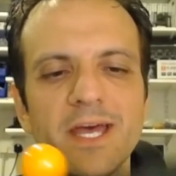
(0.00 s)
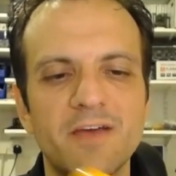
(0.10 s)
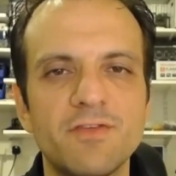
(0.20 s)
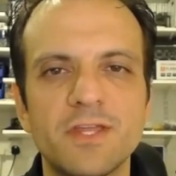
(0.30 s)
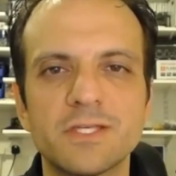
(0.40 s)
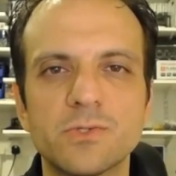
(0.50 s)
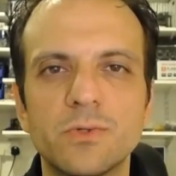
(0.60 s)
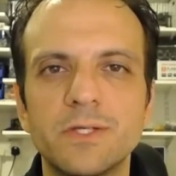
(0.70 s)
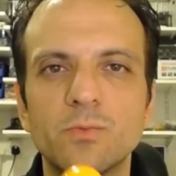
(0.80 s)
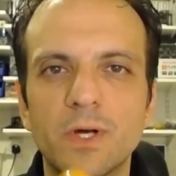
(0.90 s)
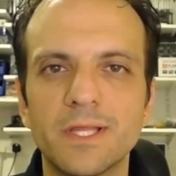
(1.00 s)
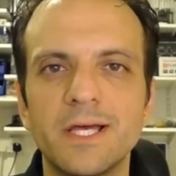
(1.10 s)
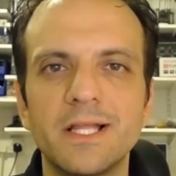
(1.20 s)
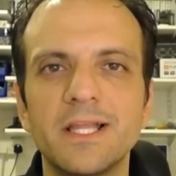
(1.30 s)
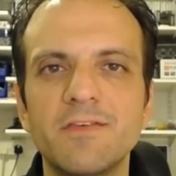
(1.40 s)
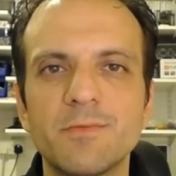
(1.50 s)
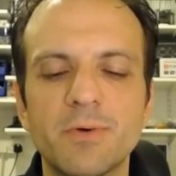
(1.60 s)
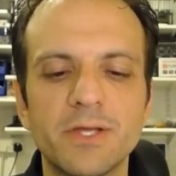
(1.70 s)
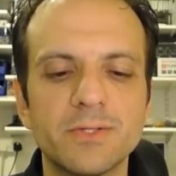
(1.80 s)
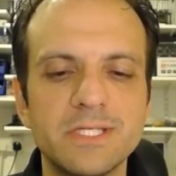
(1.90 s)
Everything's all in one. Leave it
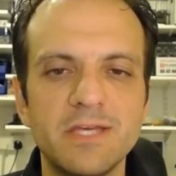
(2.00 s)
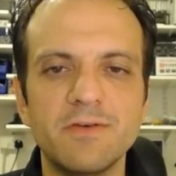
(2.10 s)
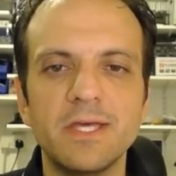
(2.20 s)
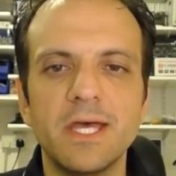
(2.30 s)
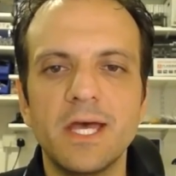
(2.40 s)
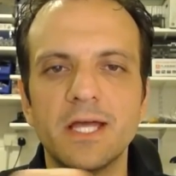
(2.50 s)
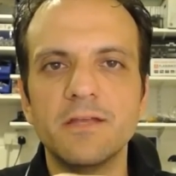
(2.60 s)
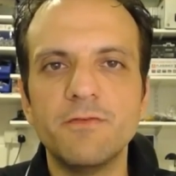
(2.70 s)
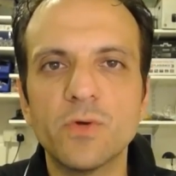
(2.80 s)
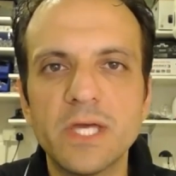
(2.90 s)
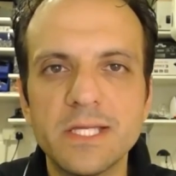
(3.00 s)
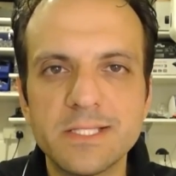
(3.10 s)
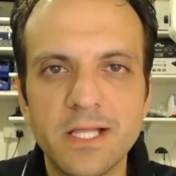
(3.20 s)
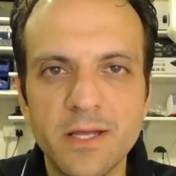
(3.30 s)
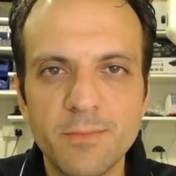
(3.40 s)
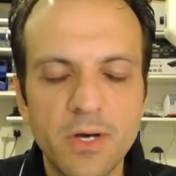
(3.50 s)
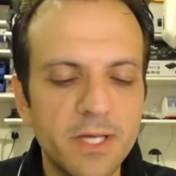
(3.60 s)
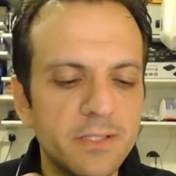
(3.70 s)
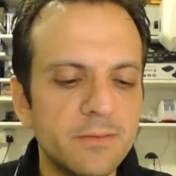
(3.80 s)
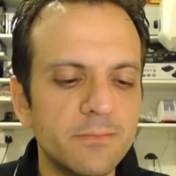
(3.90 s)
by your TV. And if your kids are like
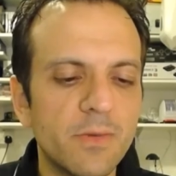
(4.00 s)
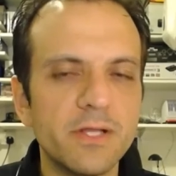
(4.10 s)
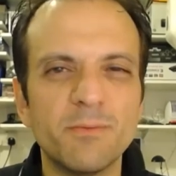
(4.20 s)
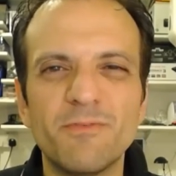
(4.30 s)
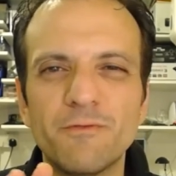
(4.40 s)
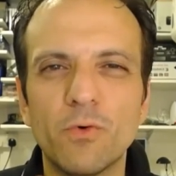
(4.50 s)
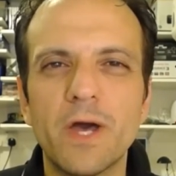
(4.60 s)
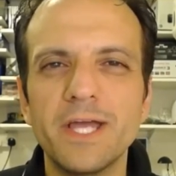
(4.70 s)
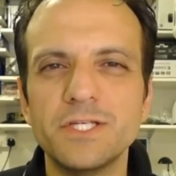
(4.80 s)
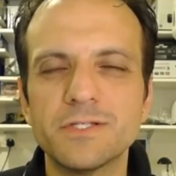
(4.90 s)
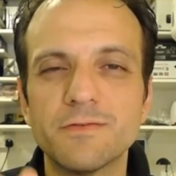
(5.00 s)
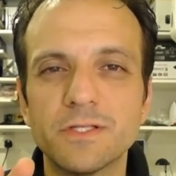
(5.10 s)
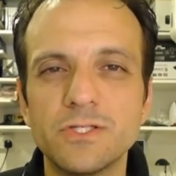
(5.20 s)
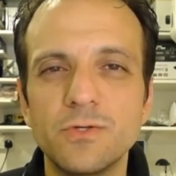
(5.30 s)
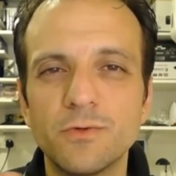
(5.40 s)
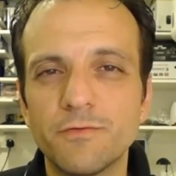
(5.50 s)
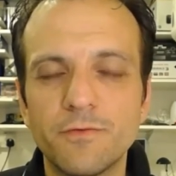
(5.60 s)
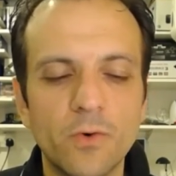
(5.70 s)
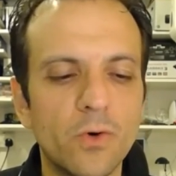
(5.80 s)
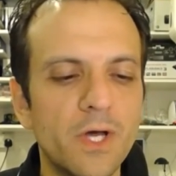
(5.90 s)
mine, and mine are four, aged two and
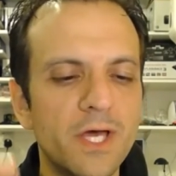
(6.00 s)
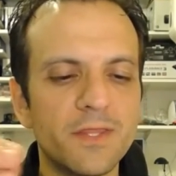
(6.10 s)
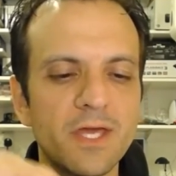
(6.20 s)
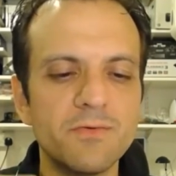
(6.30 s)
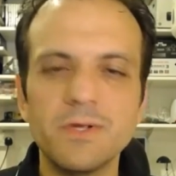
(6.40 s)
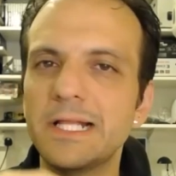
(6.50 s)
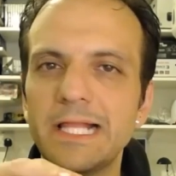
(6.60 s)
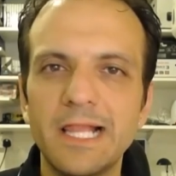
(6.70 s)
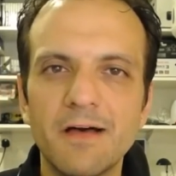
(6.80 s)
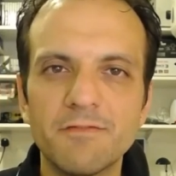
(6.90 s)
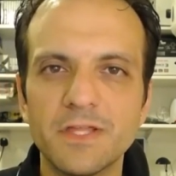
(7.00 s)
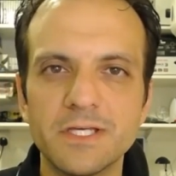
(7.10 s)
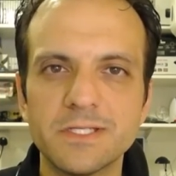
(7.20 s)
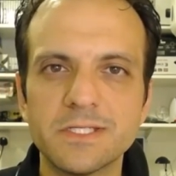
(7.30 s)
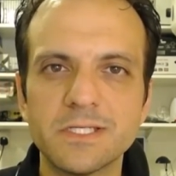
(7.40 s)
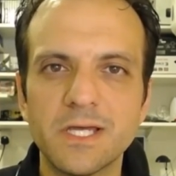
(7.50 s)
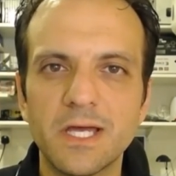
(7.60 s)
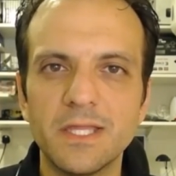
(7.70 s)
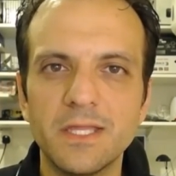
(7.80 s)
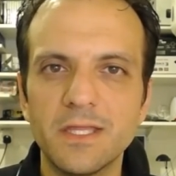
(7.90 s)
four, they really love this
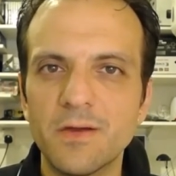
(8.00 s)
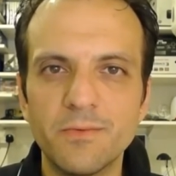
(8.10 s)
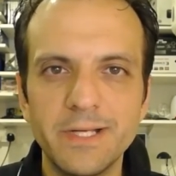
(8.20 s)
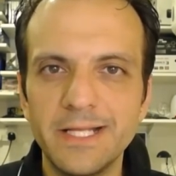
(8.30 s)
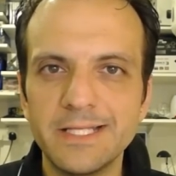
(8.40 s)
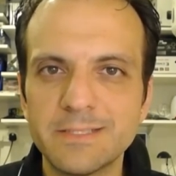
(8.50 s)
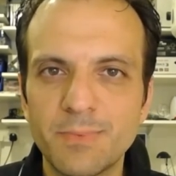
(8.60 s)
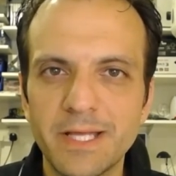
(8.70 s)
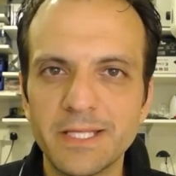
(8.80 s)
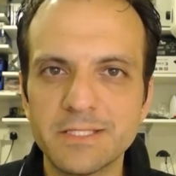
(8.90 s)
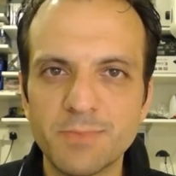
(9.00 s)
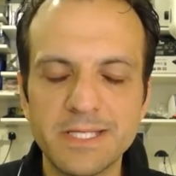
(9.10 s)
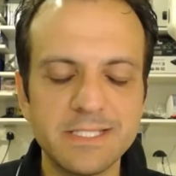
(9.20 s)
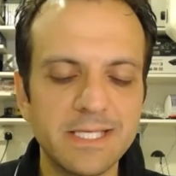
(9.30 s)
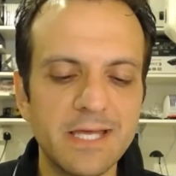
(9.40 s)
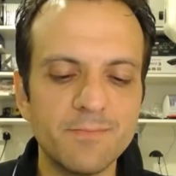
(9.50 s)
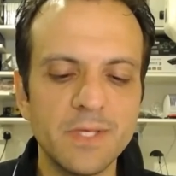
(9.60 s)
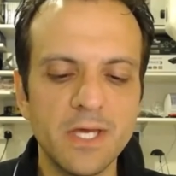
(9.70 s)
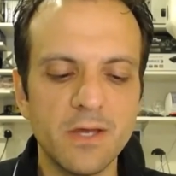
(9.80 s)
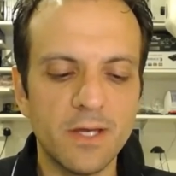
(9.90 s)
and they're really into playing the spacing game.
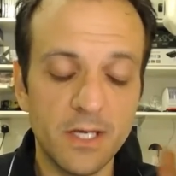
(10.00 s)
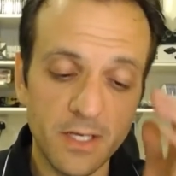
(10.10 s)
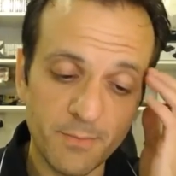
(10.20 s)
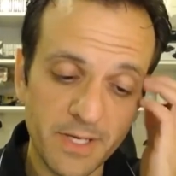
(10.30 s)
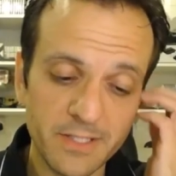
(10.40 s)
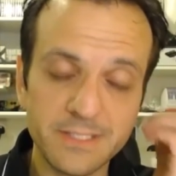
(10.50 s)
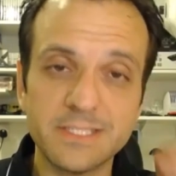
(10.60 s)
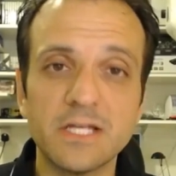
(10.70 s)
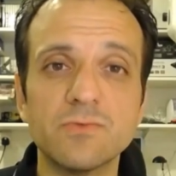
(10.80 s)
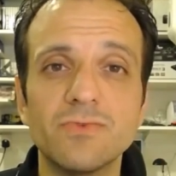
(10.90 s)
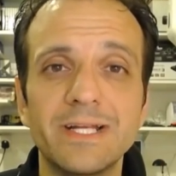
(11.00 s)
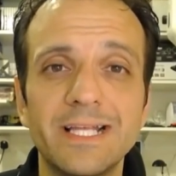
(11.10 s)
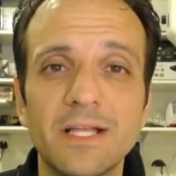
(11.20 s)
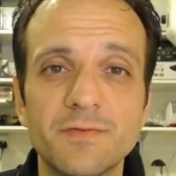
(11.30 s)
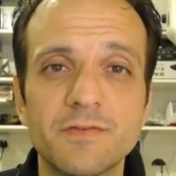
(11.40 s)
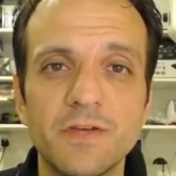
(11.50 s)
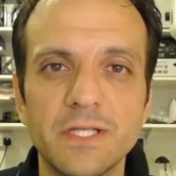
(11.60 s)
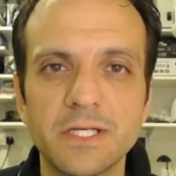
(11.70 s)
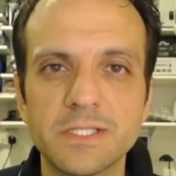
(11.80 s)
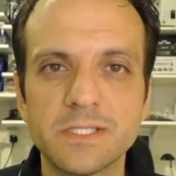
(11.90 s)
Uh, my eldest son really loves
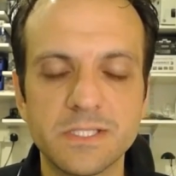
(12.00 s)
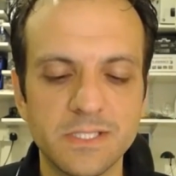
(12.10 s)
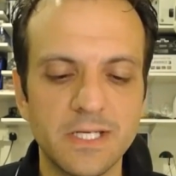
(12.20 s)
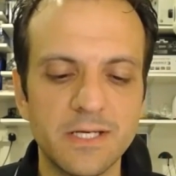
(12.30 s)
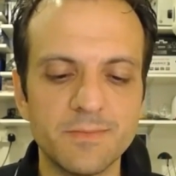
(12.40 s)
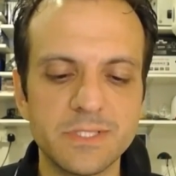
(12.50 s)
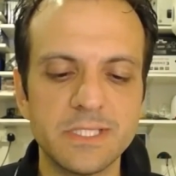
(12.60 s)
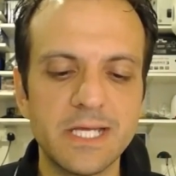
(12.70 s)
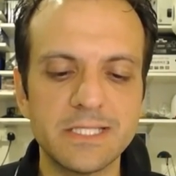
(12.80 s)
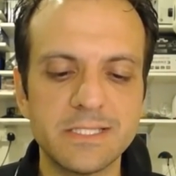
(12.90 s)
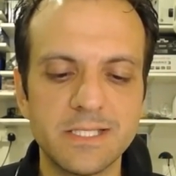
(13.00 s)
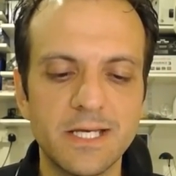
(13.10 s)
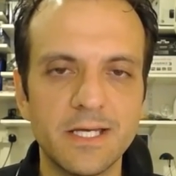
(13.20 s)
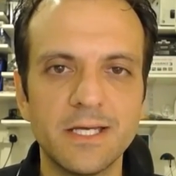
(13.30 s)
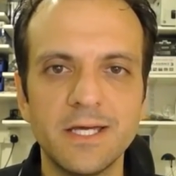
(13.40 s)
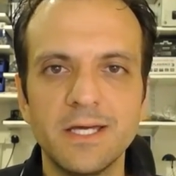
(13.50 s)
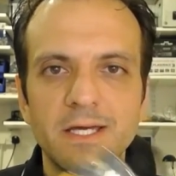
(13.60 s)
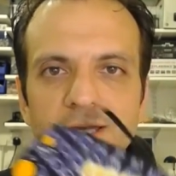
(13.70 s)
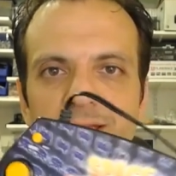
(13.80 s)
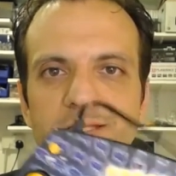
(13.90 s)
Phoenix, um, so that's uh,
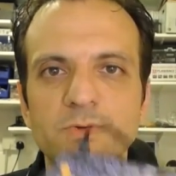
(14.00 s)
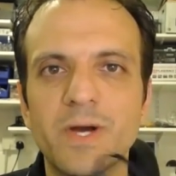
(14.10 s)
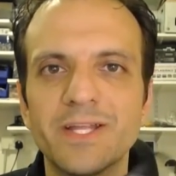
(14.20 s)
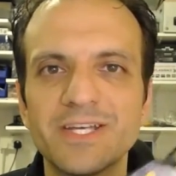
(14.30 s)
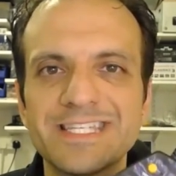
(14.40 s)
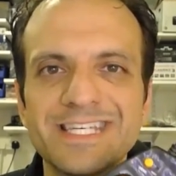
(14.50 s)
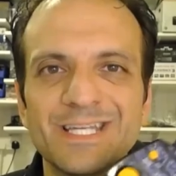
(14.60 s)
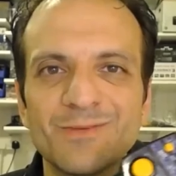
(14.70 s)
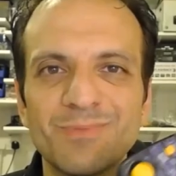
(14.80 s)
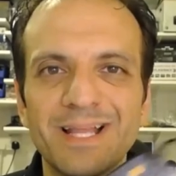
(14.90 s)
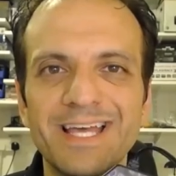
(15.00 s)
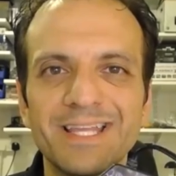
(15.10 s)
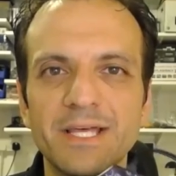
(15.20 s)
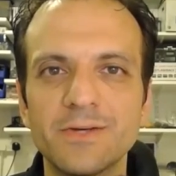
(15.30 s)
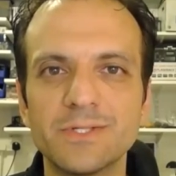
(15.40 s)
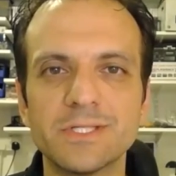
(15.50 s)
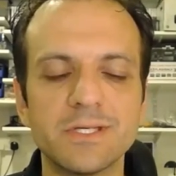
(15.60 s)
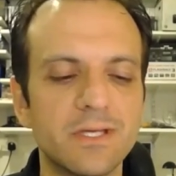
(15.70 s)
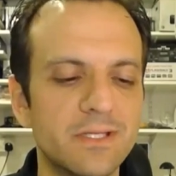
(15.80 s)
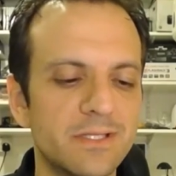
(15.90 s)
it's quite nice seeing them playing those,
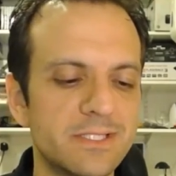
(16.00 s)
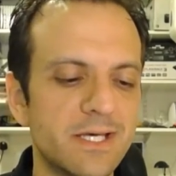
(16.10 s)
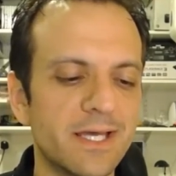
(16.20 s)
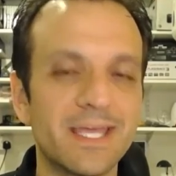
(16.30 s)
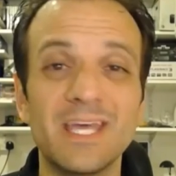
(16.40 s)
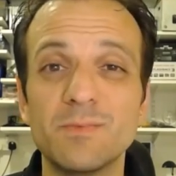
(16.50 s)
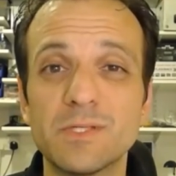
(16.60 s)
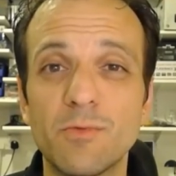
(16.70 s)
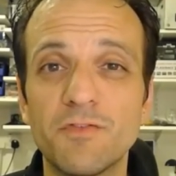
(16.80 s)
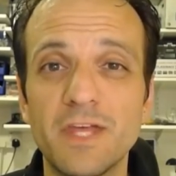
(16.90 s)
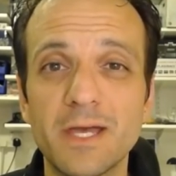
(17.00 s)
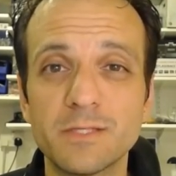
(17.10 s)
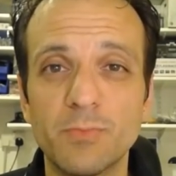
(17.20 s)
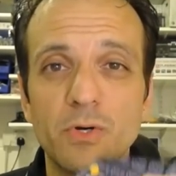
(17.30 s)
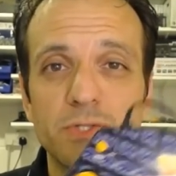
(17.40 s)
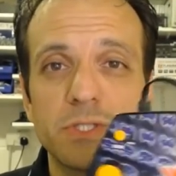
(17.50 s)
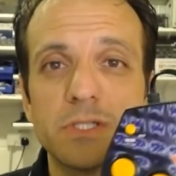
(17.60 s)
and uh, it keeps them off the Xbox.